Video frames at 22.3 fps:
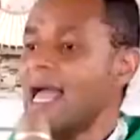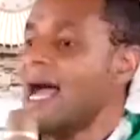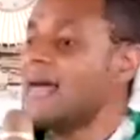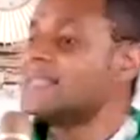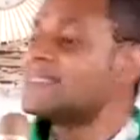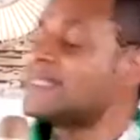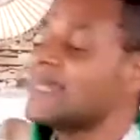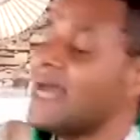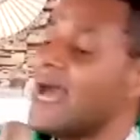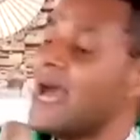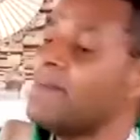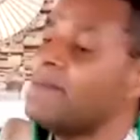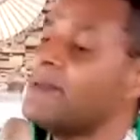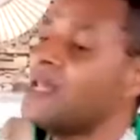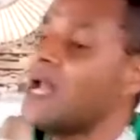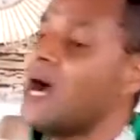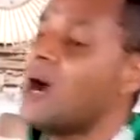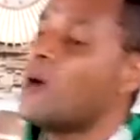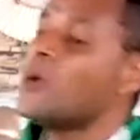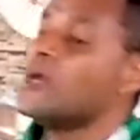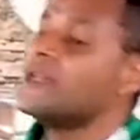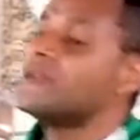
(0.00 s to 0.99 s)
88
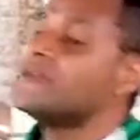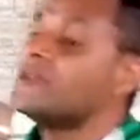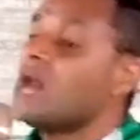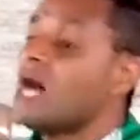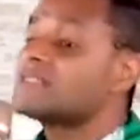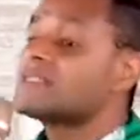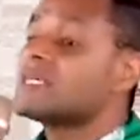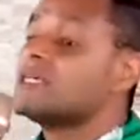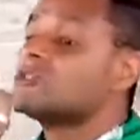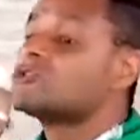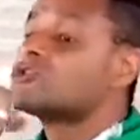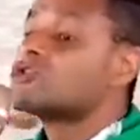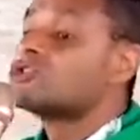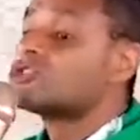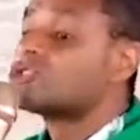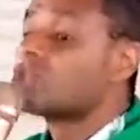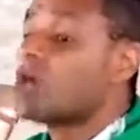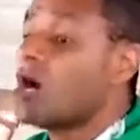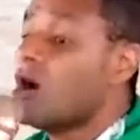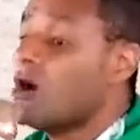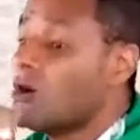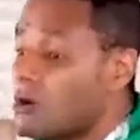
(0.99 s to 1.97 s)
billion with nothing to
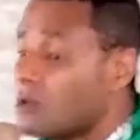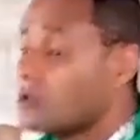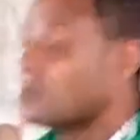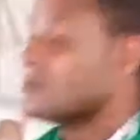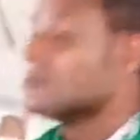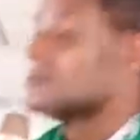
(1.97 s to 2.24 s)
show.